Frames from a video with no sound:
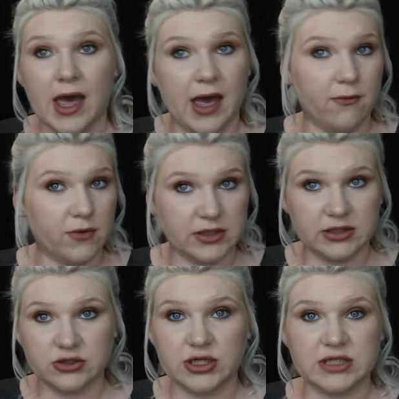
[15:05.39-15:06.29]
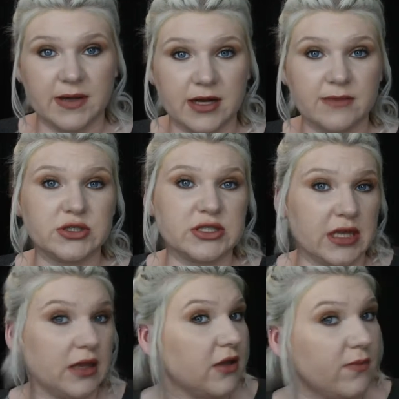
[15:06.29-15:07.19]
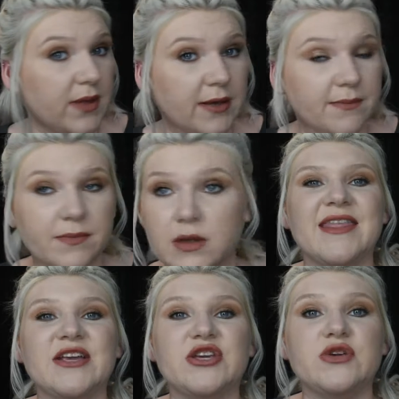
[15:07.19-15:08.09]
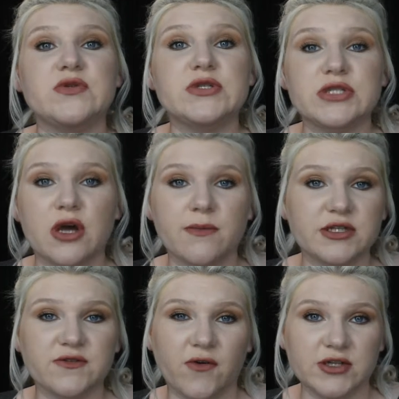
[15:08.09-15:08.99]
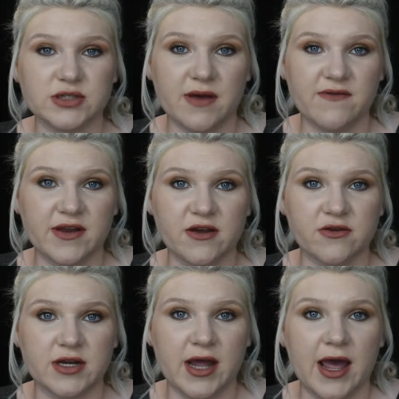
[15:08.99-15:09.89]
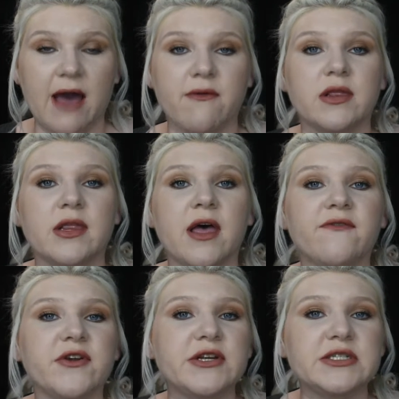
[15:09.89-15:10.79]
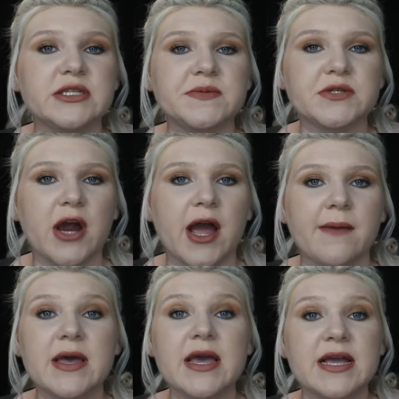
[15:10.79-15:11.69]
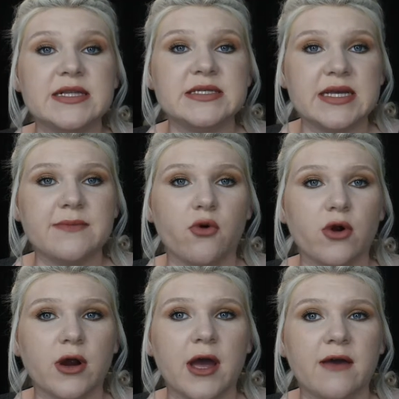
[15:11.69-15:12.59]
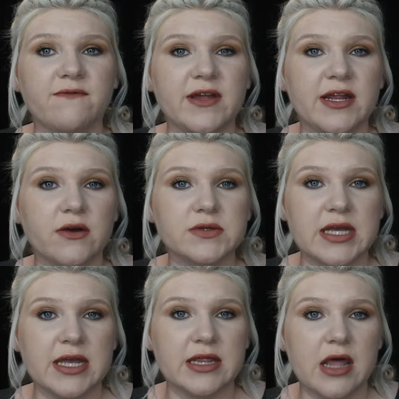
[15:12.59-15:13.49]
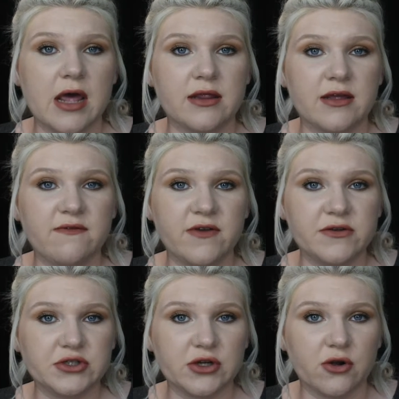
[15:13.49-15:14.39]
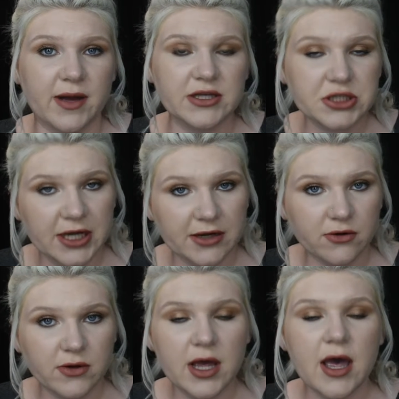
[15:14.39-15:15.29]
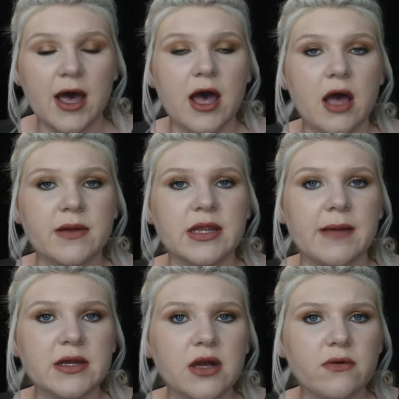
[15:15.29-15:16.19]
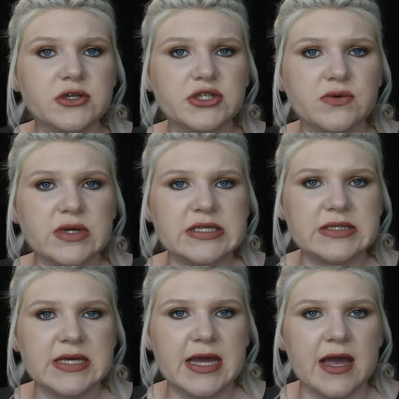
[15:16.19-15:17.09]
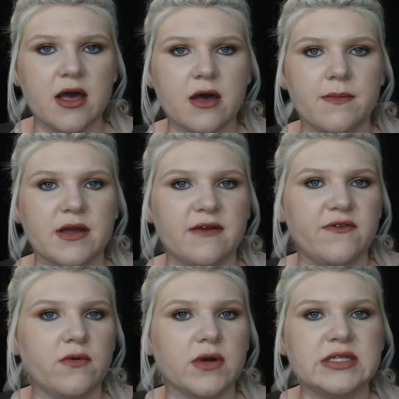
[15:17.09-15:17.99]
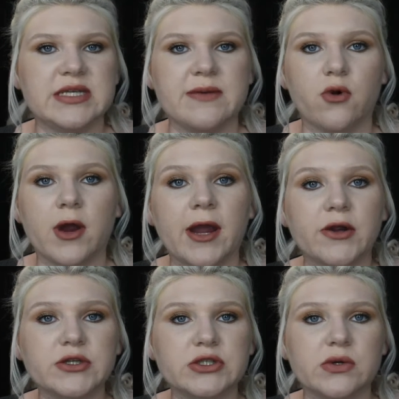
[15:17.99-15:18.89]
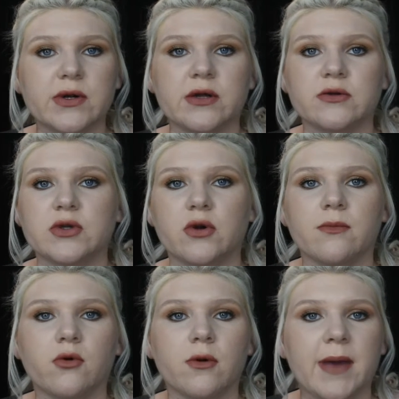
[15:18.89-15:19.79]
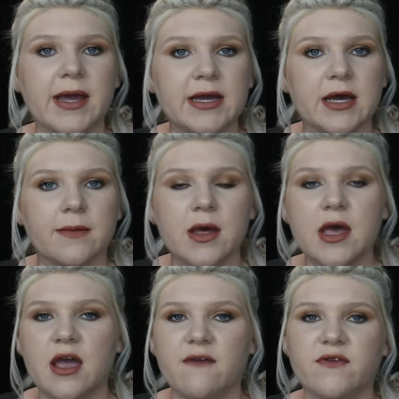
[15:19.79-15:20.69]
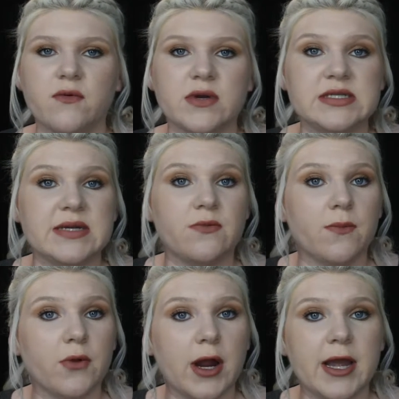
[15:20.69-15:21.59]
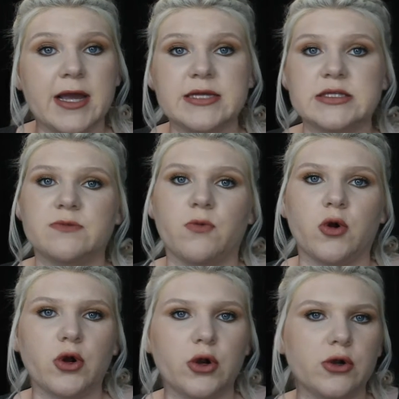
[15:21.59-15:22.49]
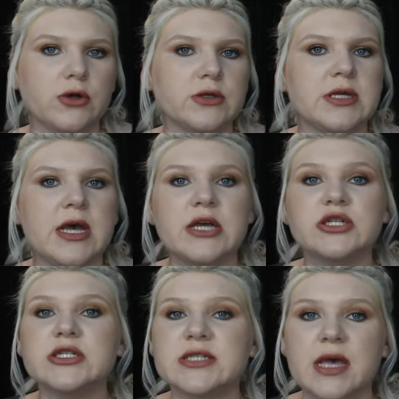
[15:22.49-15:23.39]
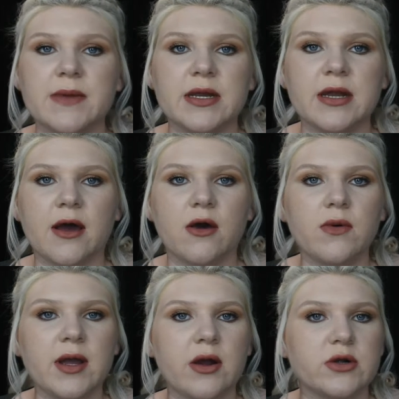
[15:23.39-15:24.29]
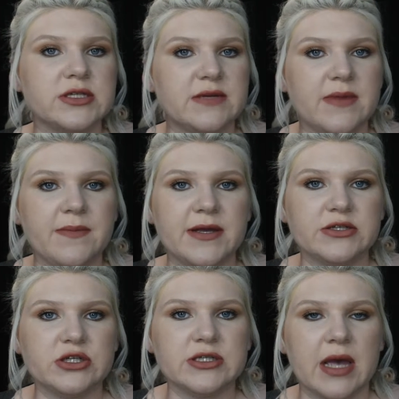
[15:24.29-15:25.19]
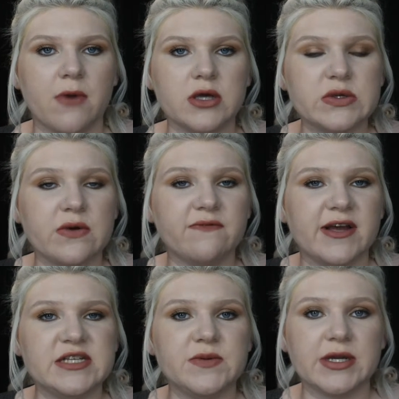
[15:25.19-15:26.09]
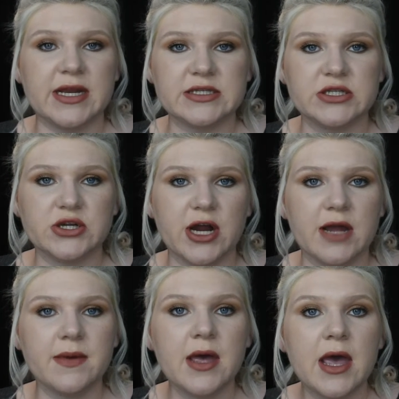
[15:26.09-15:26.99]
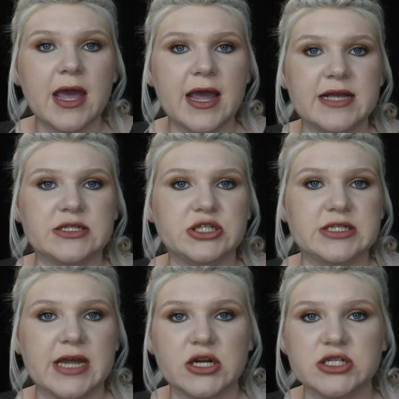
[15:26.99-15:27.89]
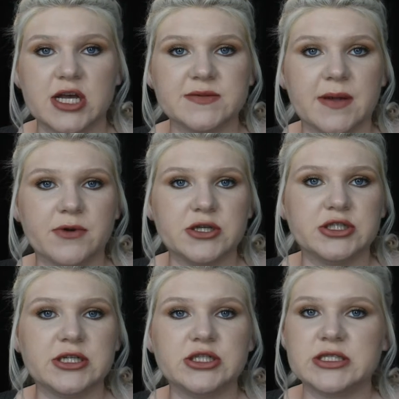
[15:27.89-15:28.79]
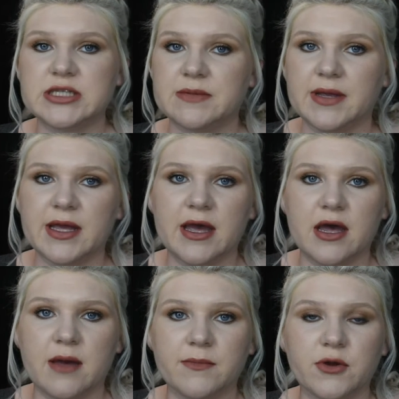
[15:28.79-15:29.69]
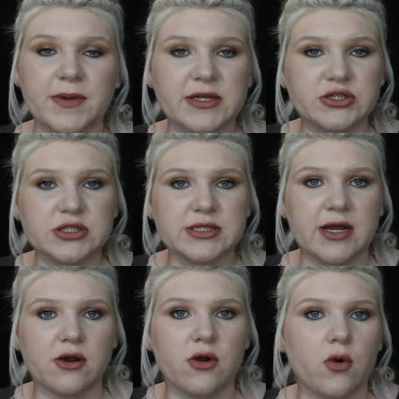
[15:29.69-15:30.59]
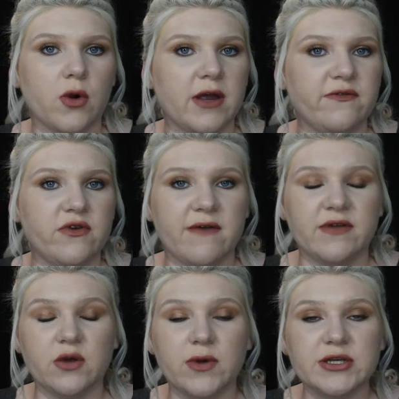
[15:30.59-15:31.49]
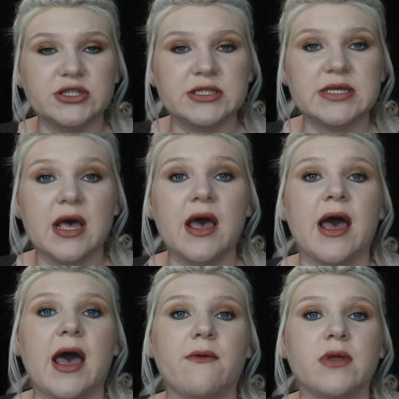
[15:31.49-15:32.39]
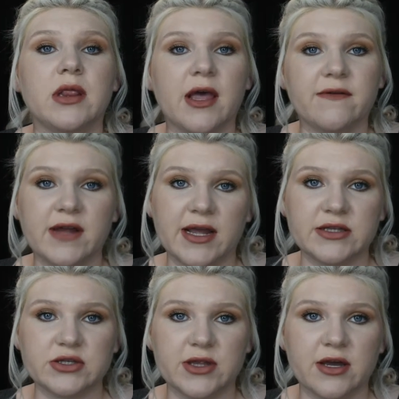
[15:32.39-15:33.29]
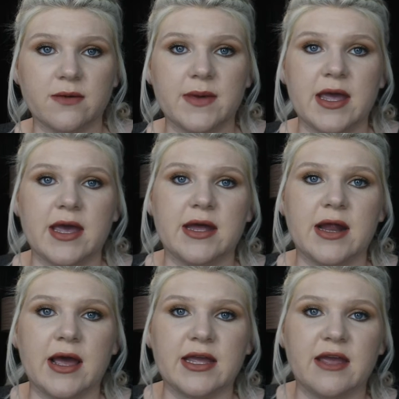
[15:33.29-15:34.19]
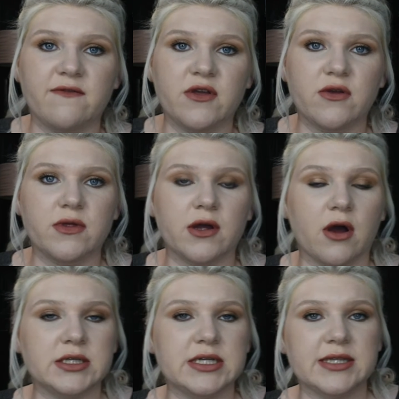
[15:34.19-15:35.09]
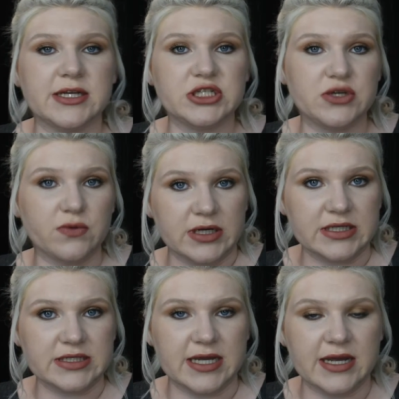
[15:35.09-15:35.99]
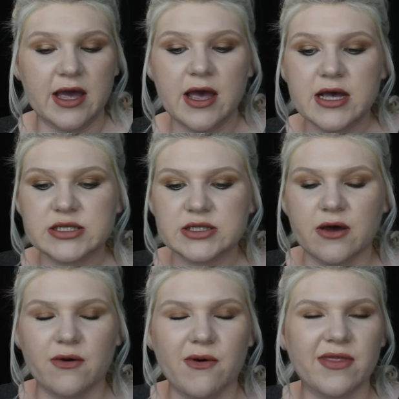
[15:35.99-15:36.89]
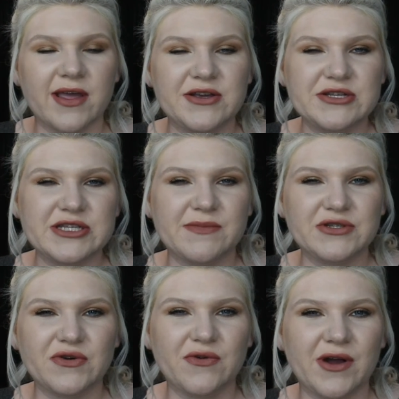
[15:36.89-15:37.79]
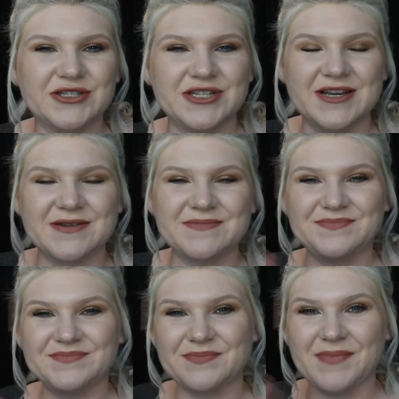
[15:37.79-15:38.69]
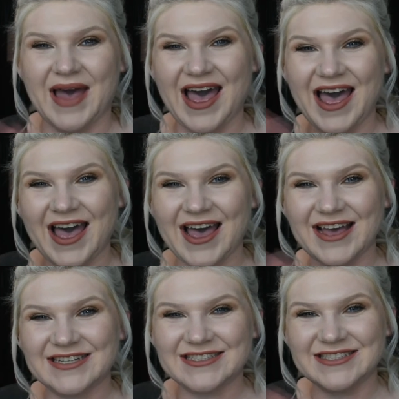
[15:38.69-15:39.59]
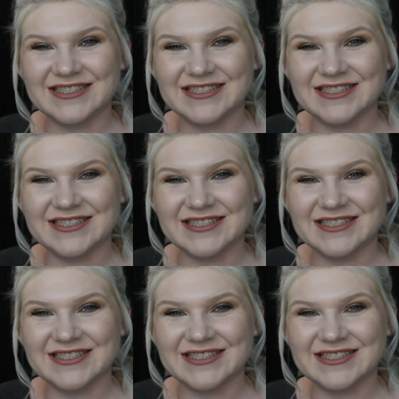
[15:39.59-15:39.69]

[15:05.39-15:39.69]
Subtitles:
I wanted to dress mine up just a little bit. Thank you so much for watching my video today. I would love for you to subscribe and see more videos in the future on my channel. Let me know what you want to see. If you want to see more hair tutorials or more makeup, if you want to see more braids, more curls, just let me know or send me pictures. I'm also on Facebook and Instagram. It's just Hairstyles by Bridgett. Just send me your pictures there, or if you have any questions, I would love to answer them and give you the content that you want to see. So thank you so much for watching. Bye.